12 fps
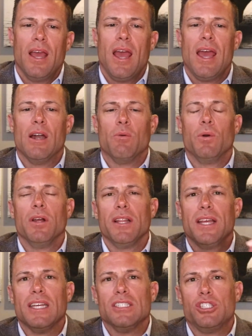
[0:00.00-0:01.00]
And it
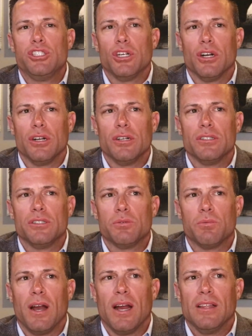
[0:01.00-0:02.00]
really ensures,
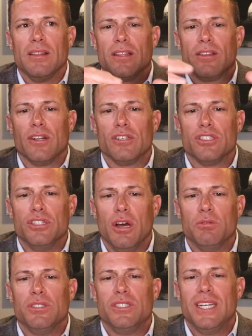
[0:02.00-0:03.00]
Ryan, that there's
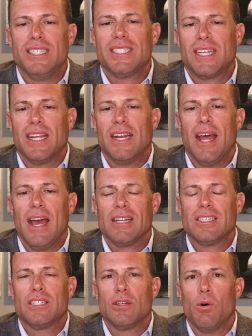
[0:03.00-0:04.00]
no
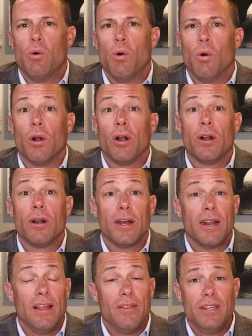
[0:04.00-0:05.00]
disconnects
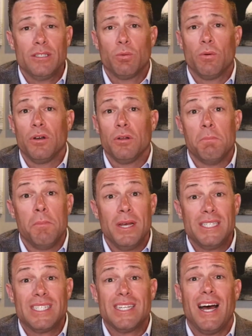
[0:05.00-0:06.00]
or, in this world,
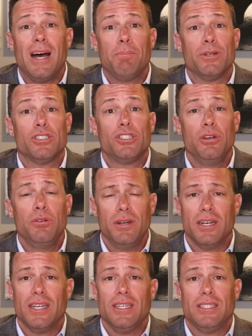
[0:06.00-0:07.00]
missed
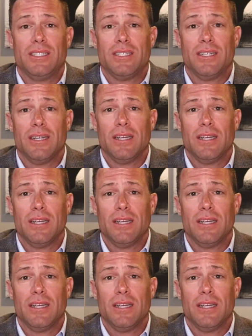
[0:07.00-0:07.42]
opportunities